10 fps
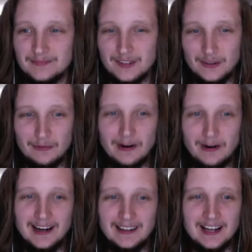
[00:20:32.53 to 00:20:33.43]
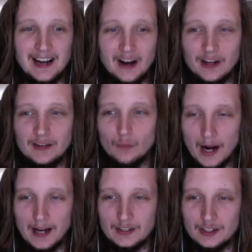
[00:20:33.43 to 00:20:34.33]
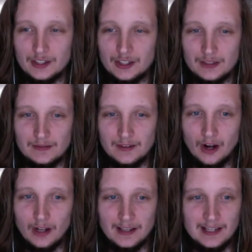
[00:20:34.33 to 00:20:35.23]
Right. Can I unwatch all?